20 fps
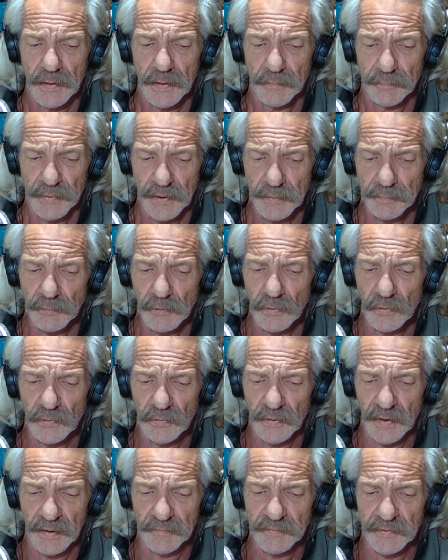People who
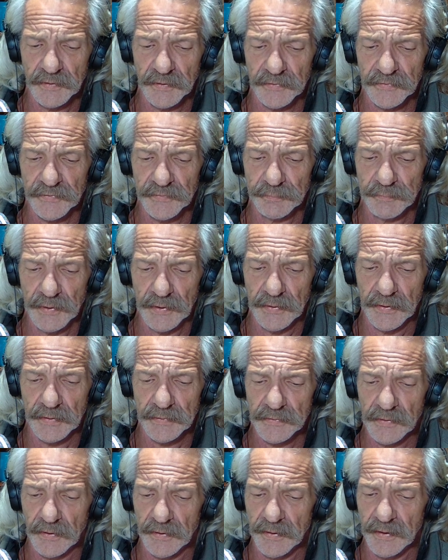live in the
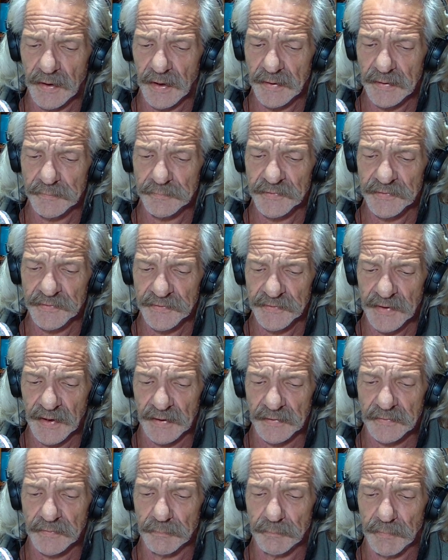Spirit are not
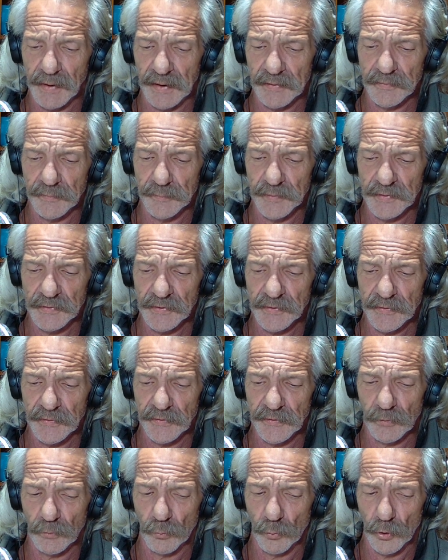upset by the
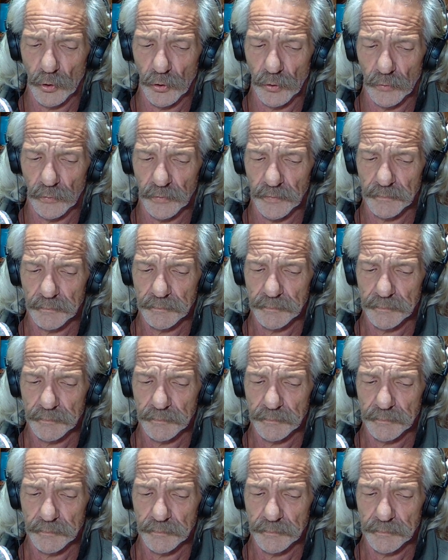material world,